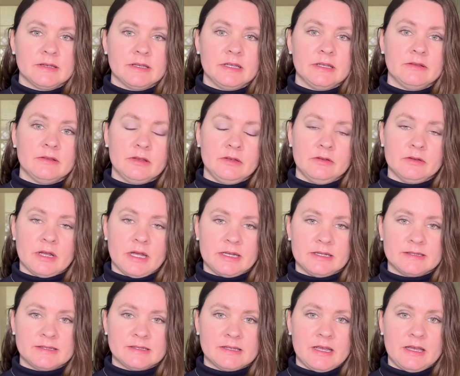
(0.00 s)
in the
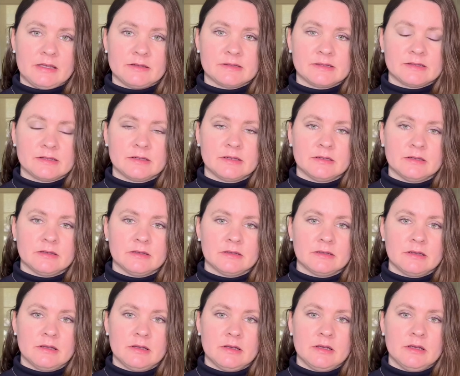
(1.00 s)
United States.
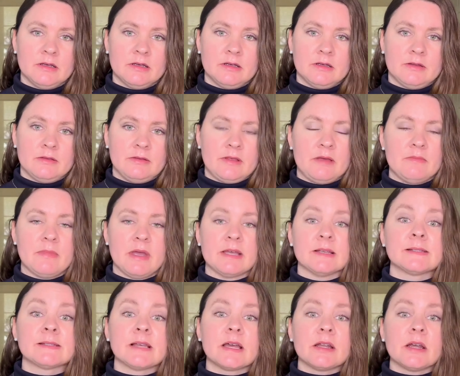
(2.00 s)
They may
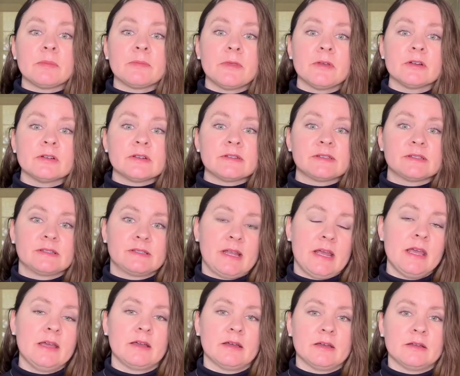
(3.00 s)
set up their
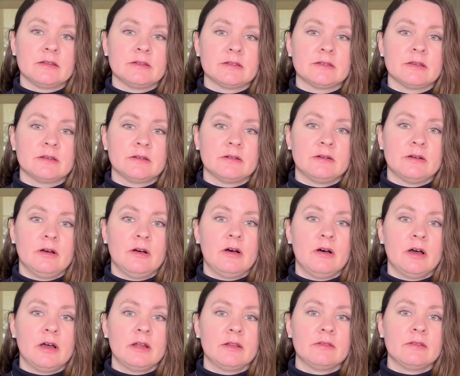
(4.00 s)
stand
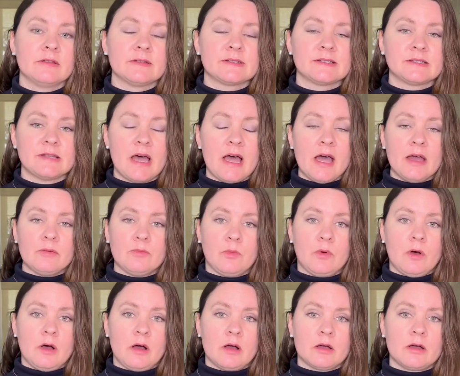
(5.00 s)
on the
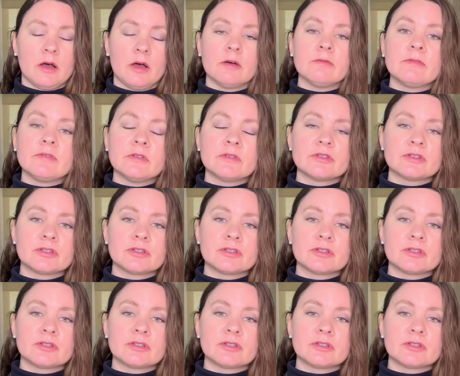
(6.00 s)
sidewalk of the